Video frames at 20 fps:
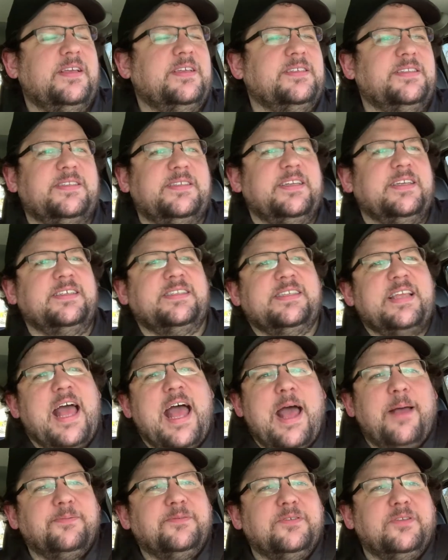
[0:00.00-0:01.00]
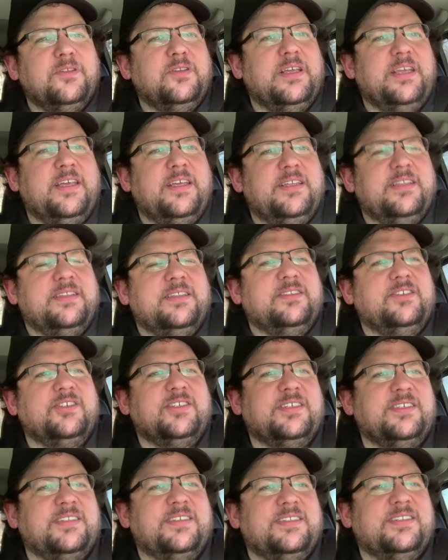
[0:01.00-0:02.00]
is absolutely
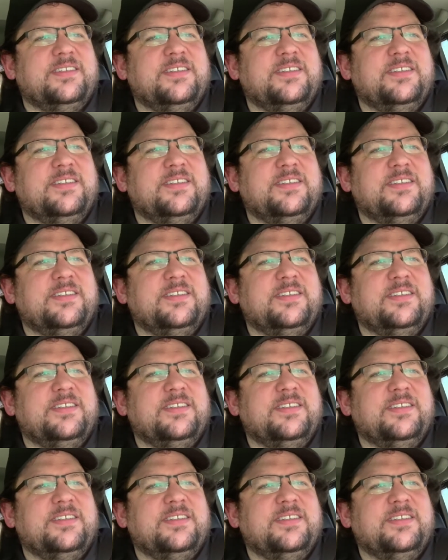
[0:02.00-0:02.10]
just